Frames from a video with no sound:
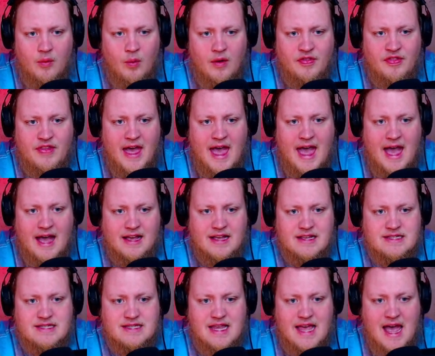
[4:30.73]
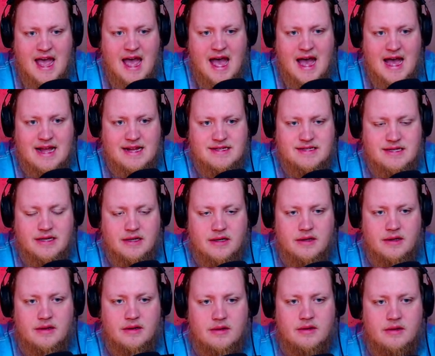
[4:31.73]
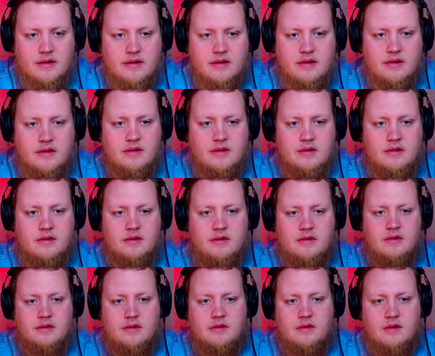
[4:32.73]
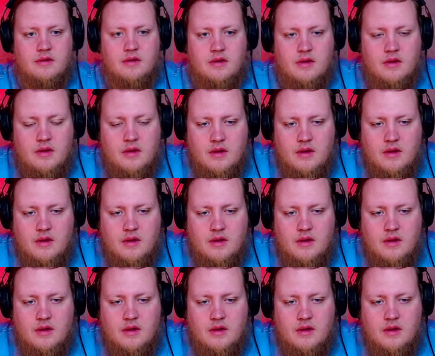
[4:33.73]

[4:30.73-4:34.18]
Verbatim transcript: What the heck is that? Even now makes me want to throw up from fear.